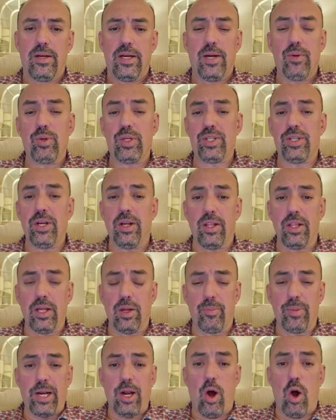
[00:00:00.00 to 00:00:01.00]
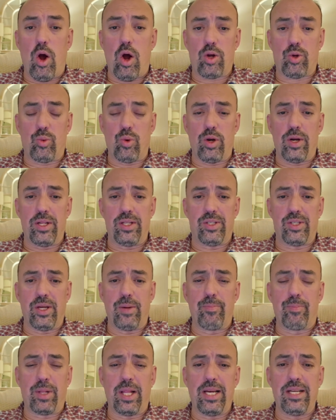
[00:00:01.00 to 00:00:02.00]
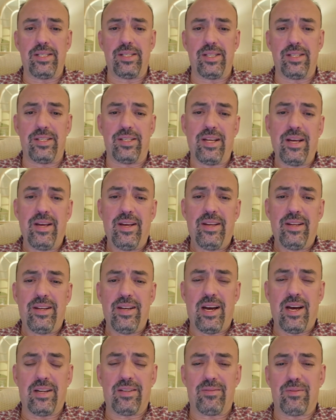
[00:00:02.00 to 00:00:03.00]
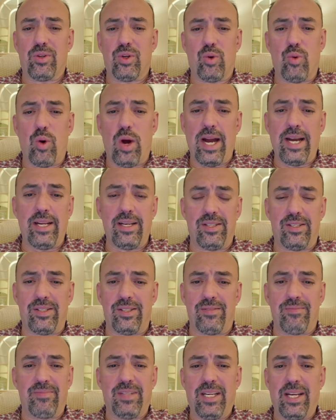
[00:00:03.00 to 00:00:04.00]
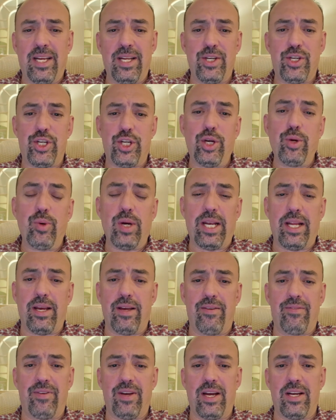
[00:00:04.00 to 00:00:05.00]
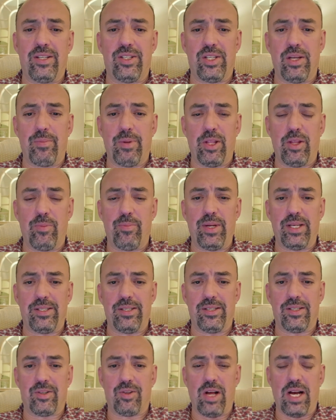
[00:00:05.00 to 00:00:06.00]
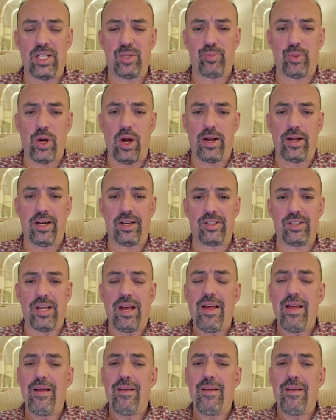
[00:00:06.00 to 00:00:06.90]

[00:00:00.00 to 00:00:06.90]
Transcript: It was still a little bit awkward in some places, not quite as intuitive as some other business class products,